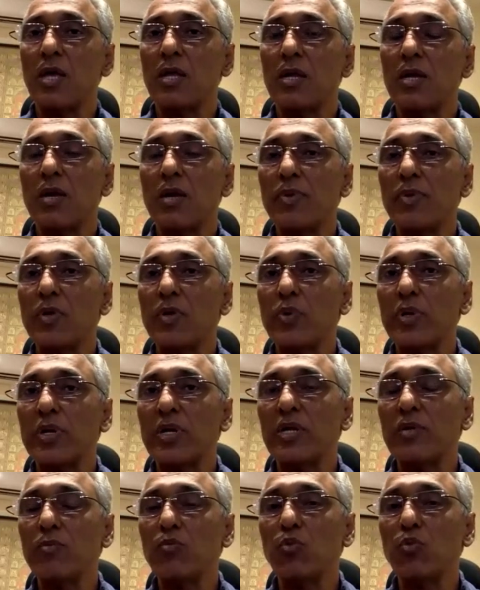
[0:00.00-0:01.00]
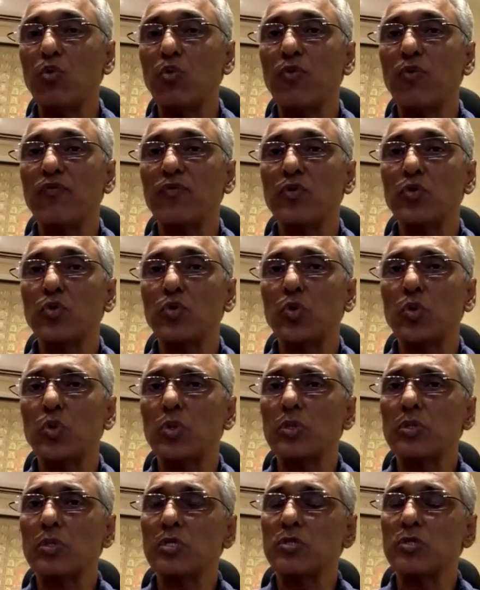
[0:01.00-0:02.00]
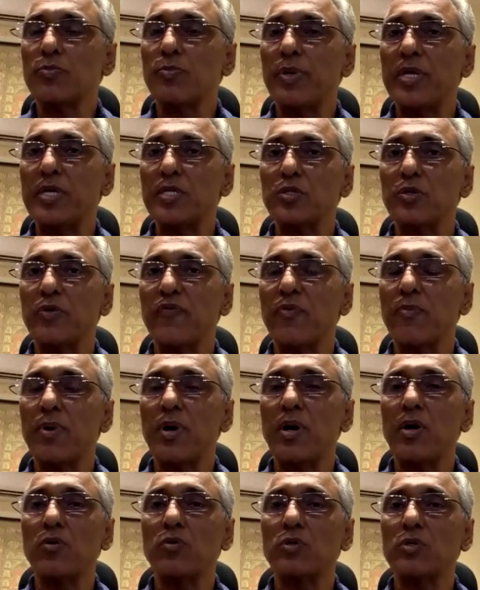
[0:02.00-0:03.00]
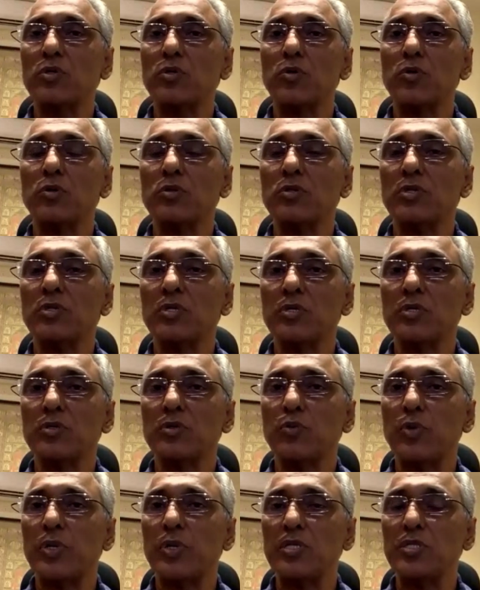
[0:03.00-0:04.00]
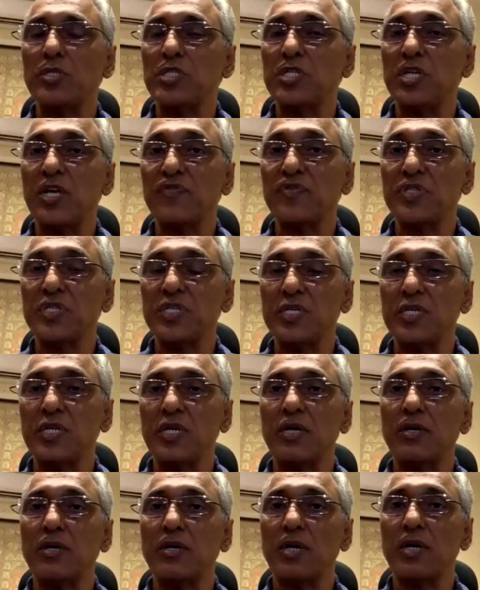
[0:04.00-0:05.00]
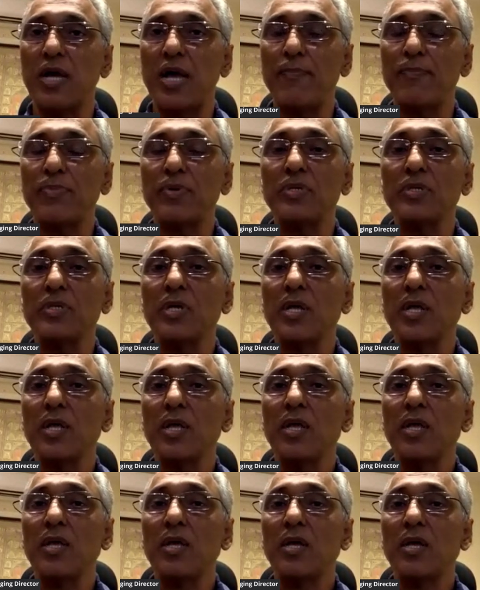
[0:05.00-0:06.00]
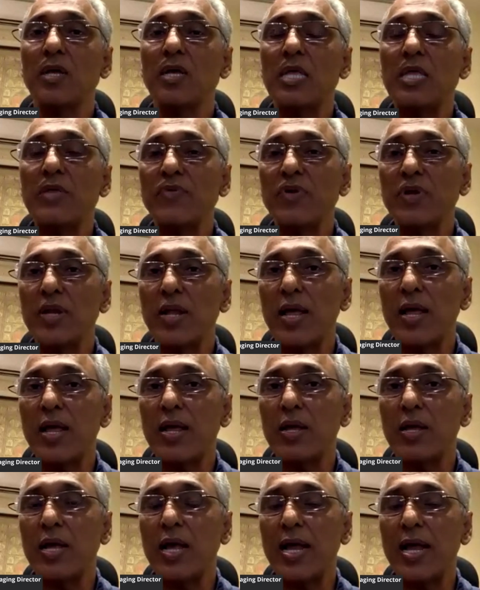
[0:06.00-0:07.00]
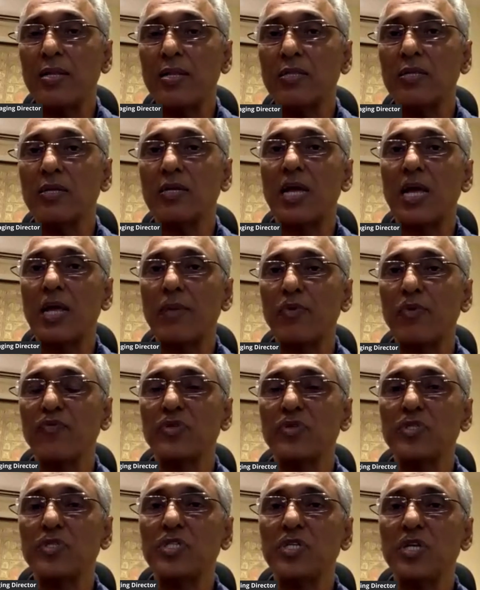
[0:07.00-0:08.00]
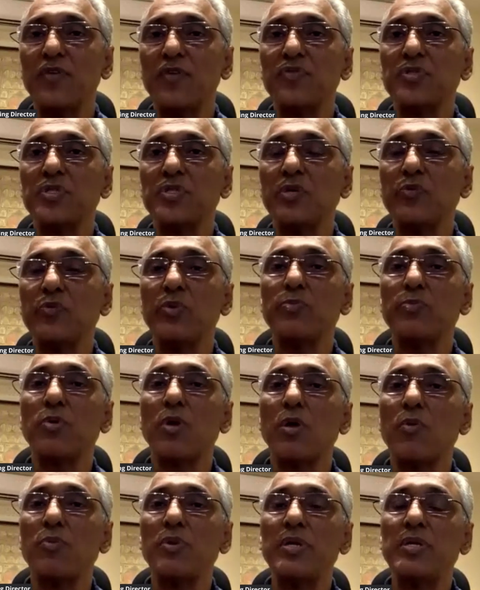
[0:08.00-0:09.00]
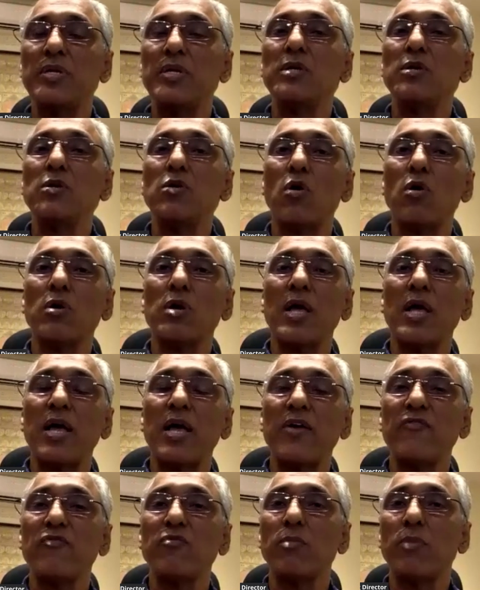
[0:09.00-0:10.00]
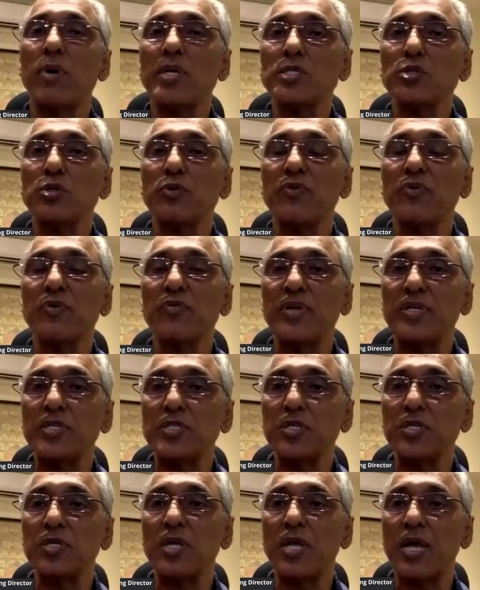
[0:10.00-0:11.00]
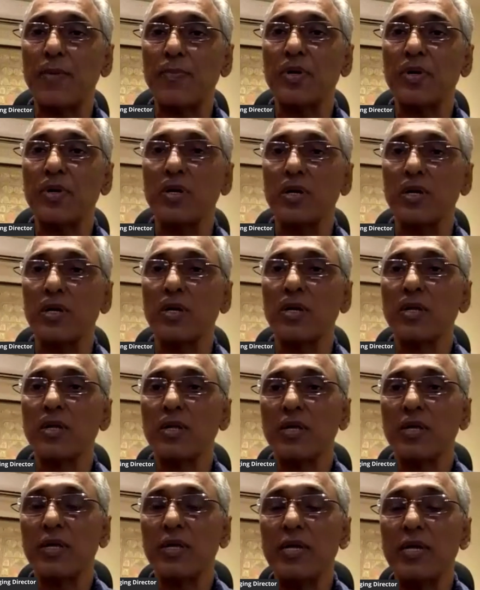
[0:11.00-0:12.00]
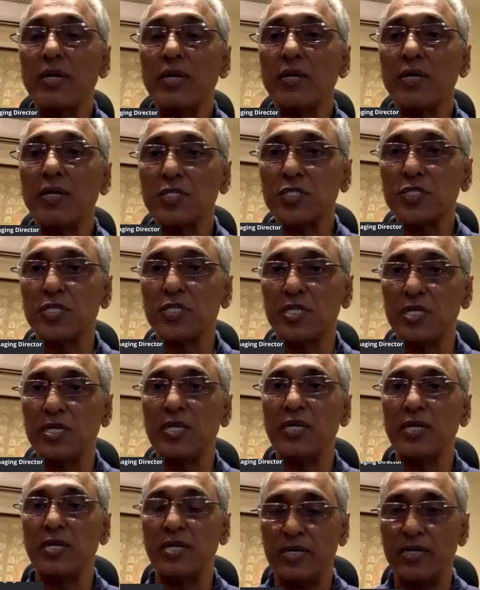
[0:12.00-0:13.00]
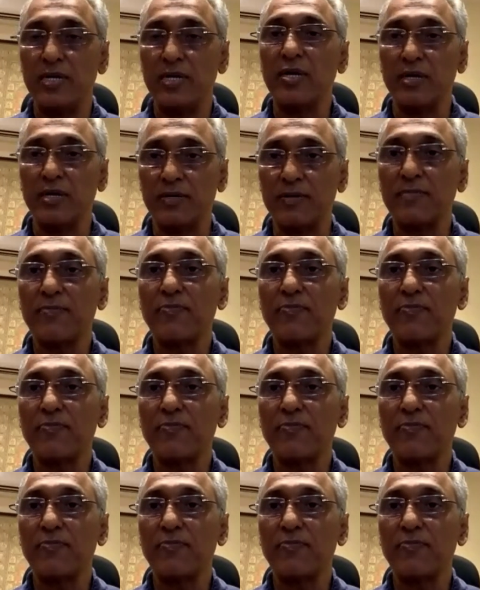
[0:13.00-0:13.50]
Let me quickly move to the space of about, when the GFC happened. Even at the time of the GFC, we probably did not have much of a venture capital industry in India.